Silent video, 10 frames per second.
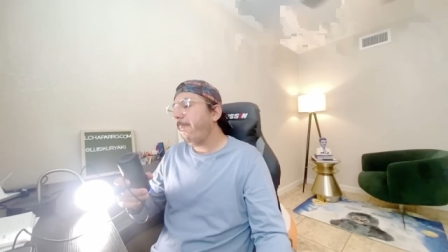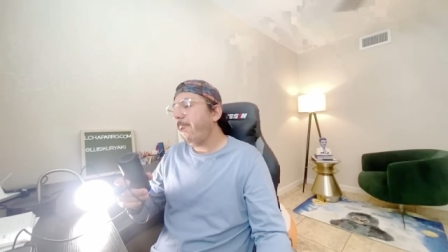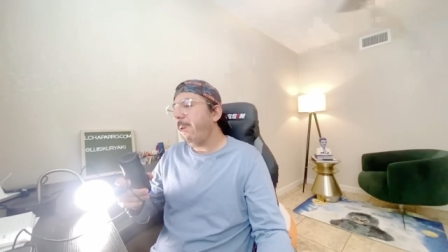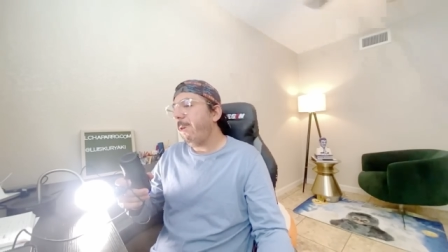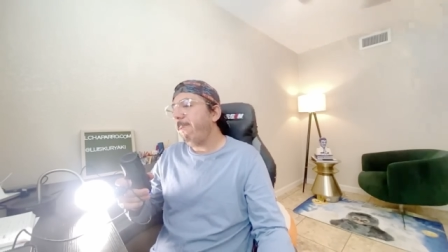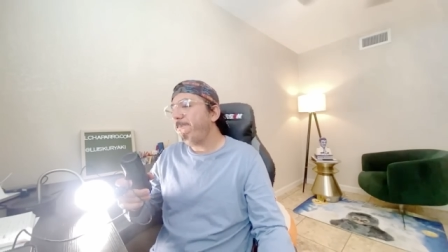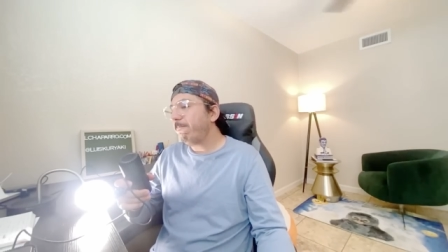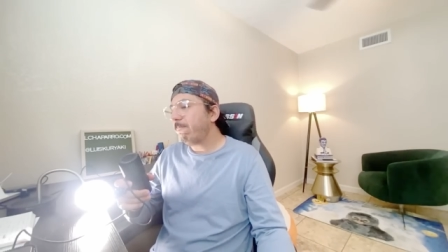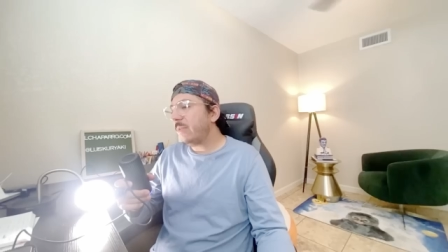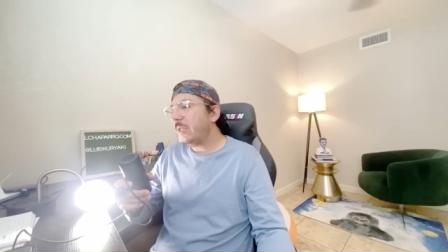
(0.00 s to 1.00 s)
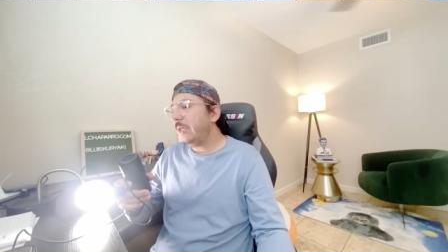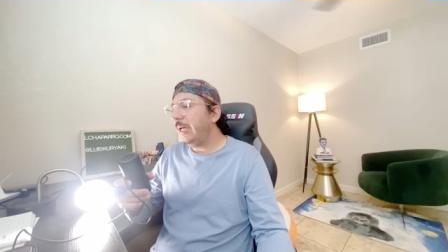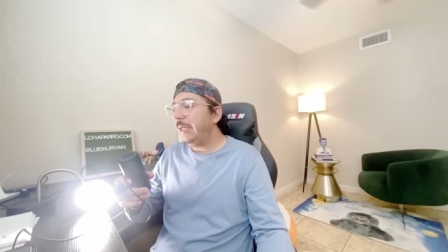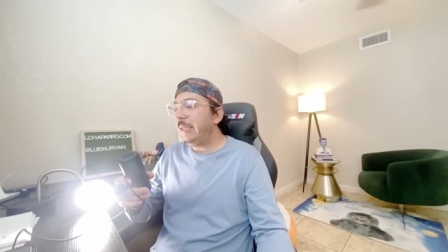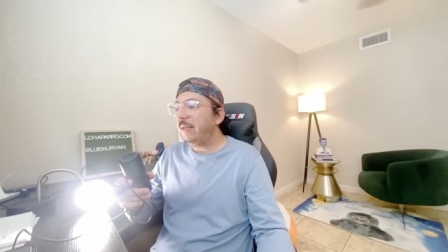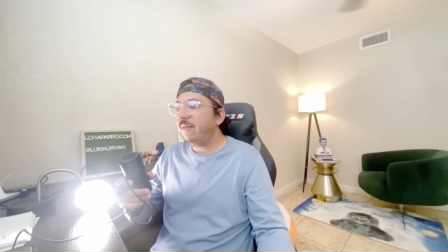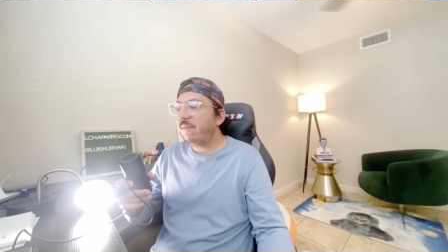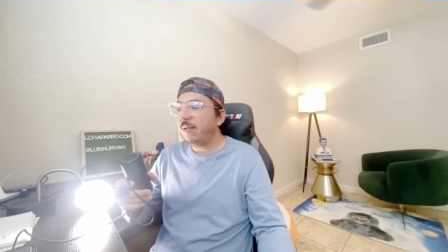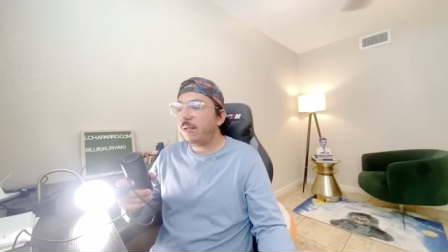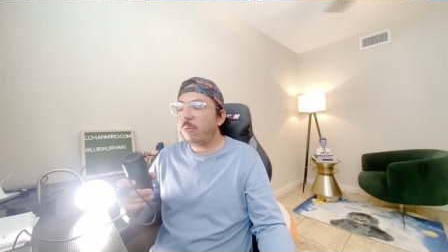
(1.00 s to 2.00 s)
Um, and
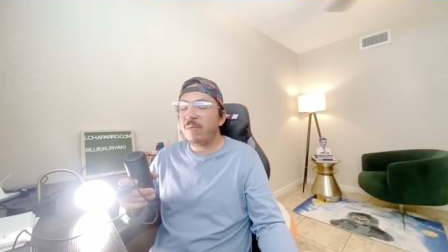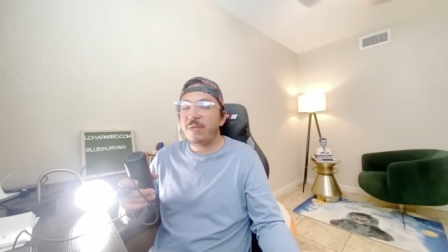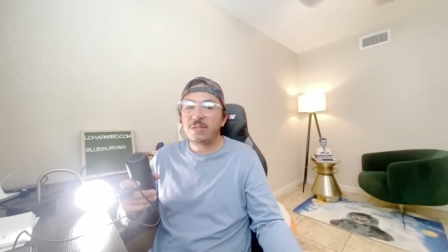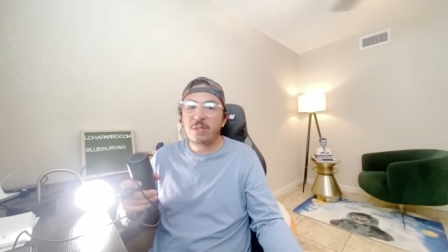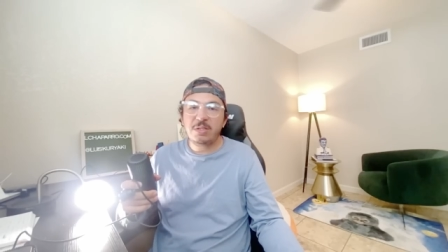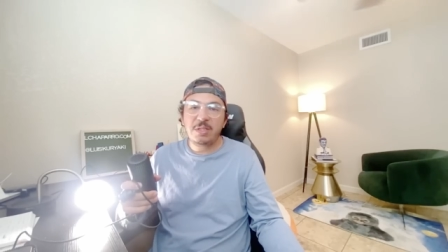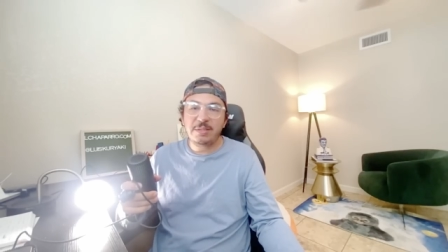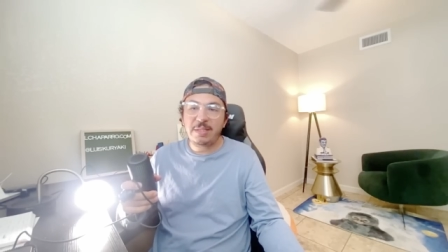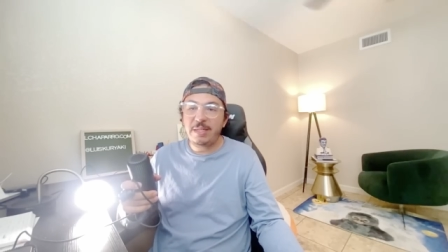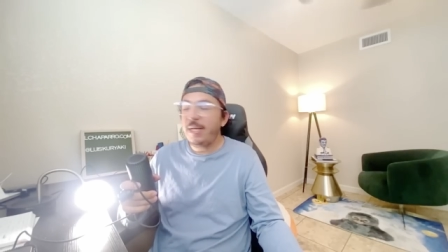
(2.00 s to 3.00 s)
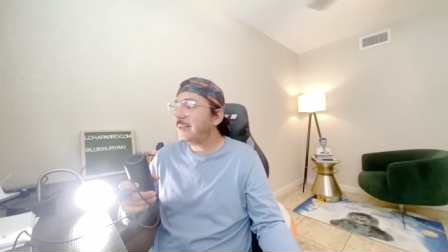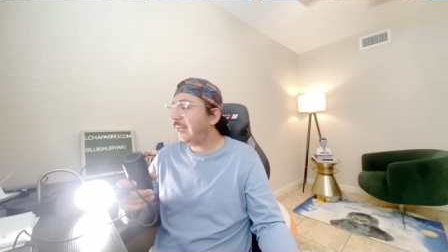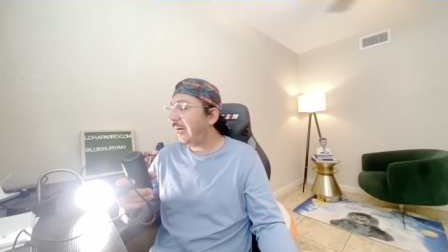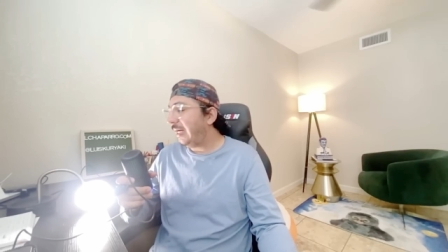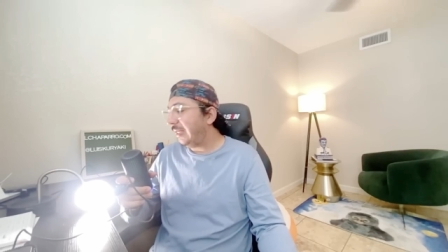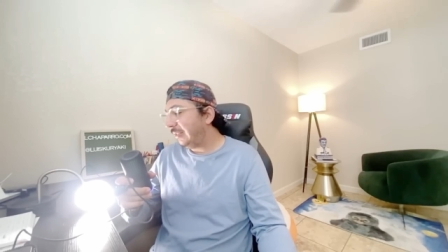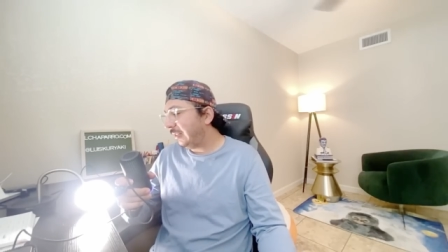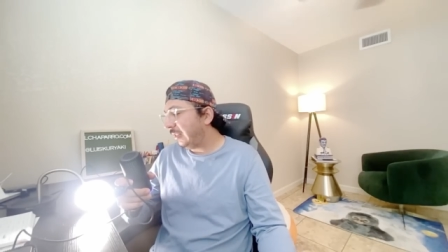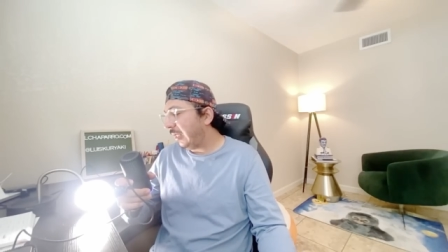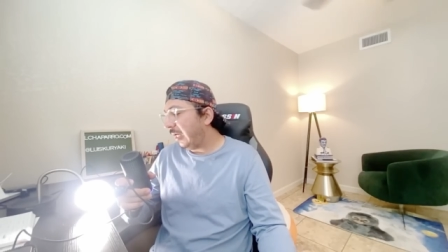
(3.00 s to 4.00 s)
if uh, one of these cartels said yes, as
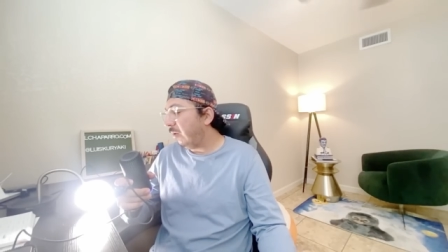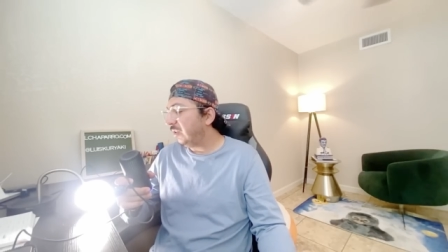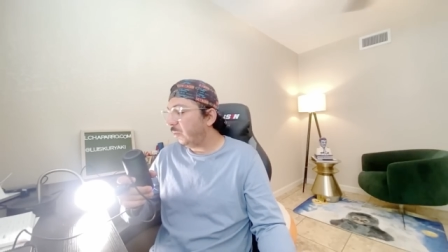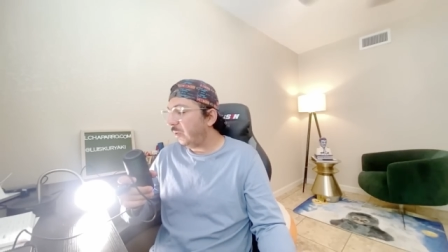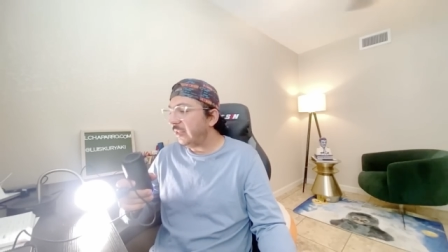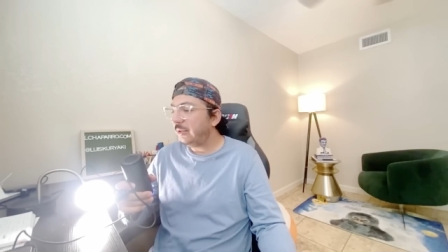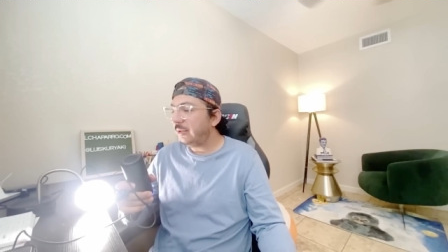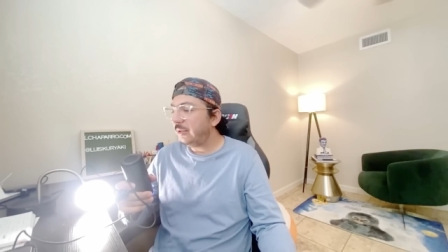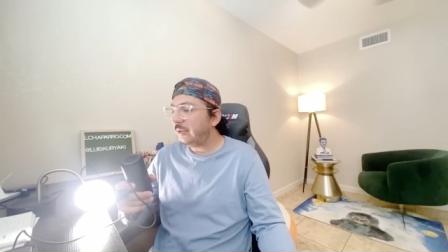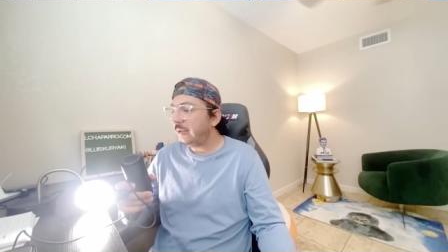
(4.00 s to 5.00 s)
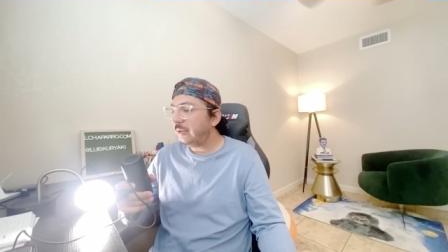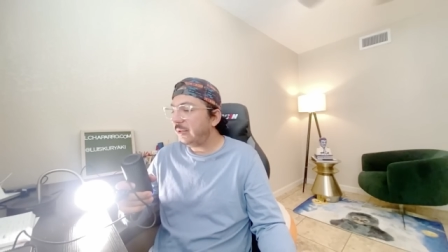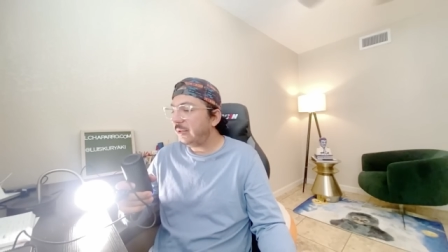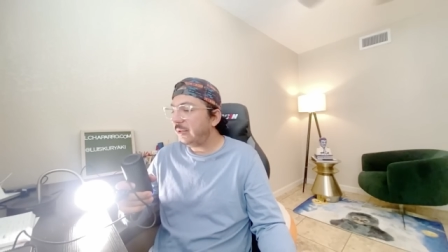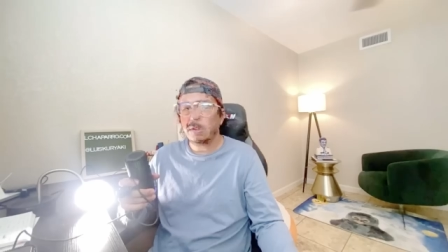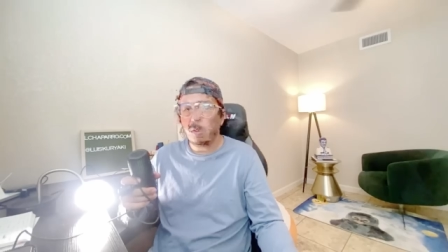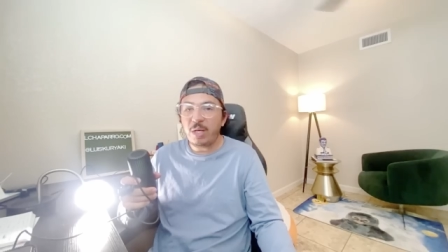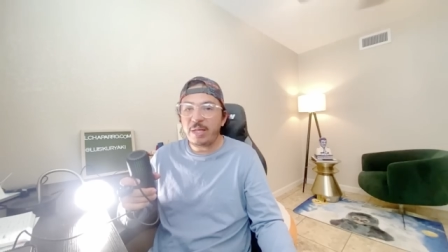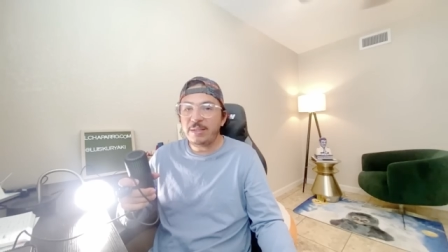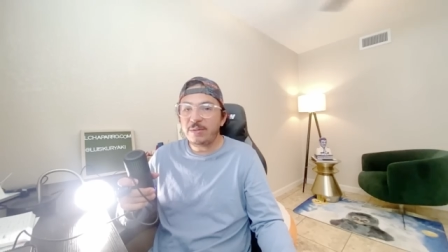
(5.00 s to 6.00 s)
I was recently told that they were
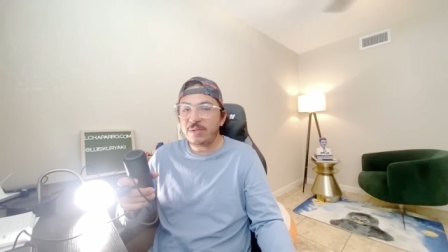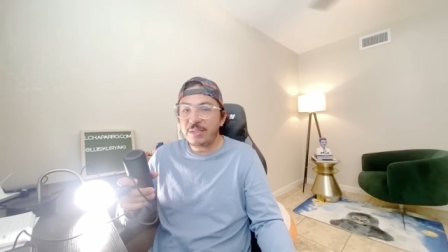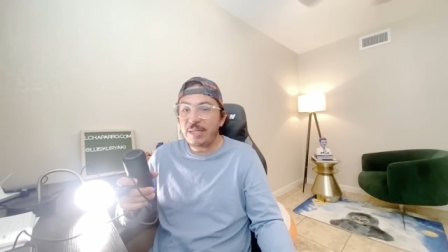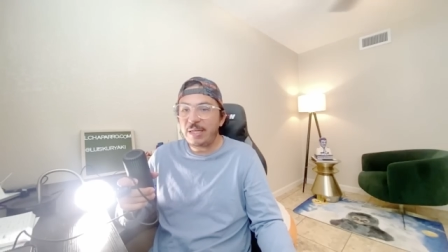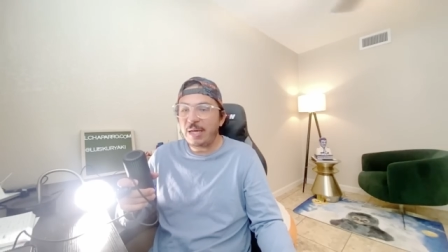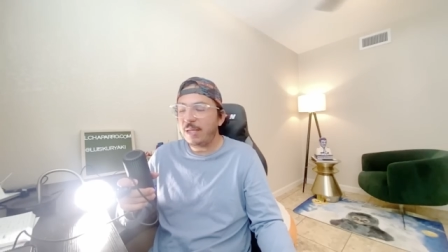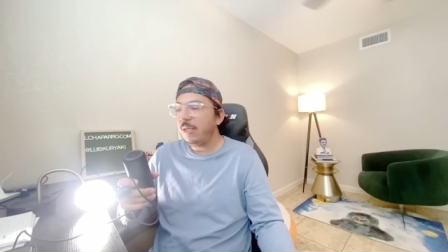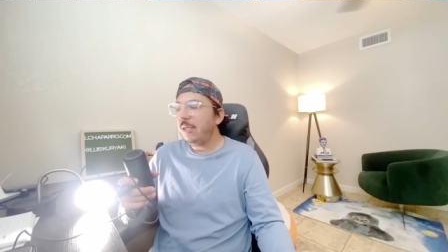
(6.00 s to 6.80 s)
looking into Syria